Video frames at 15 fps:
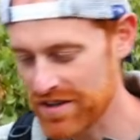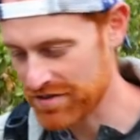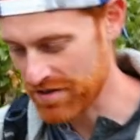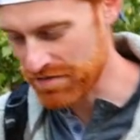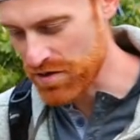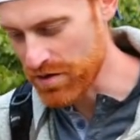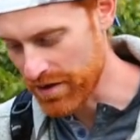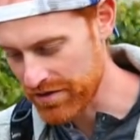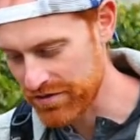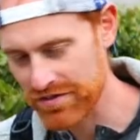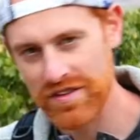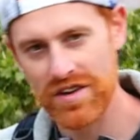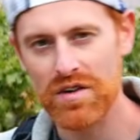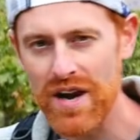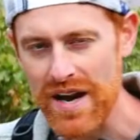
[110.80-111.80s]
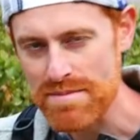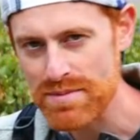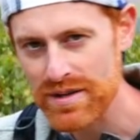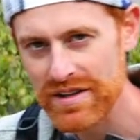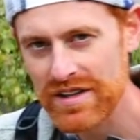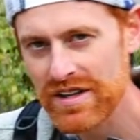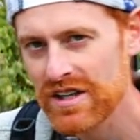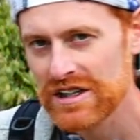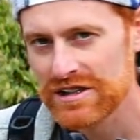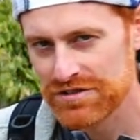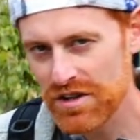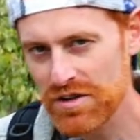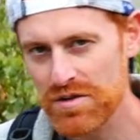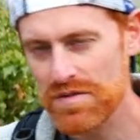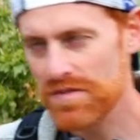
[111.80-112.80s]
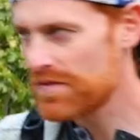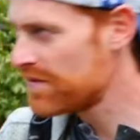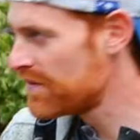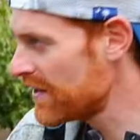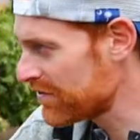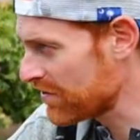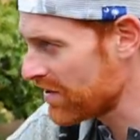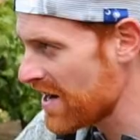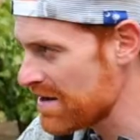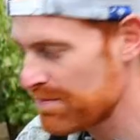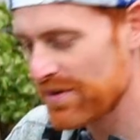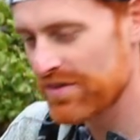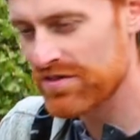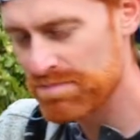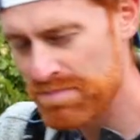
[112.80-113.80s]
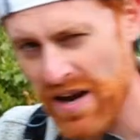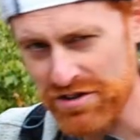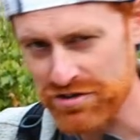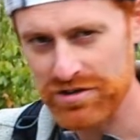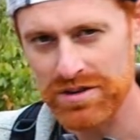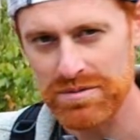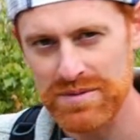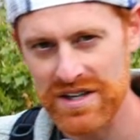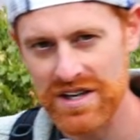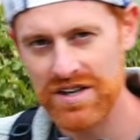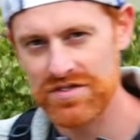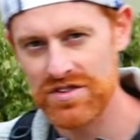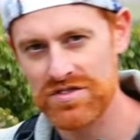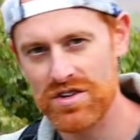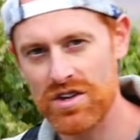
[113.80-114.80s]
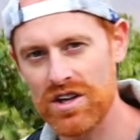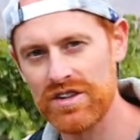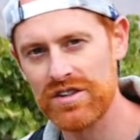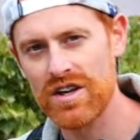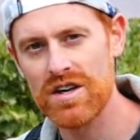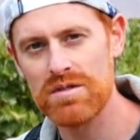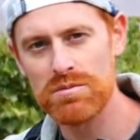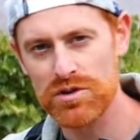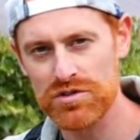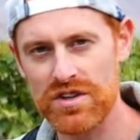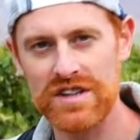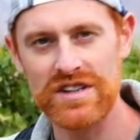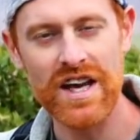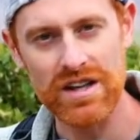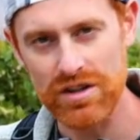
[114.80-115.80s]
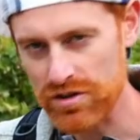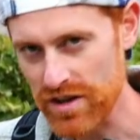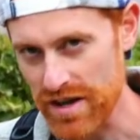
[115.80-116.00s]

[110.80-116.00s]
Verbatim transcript: is, of course, the grape. So this grape is special because it's called a Moscatel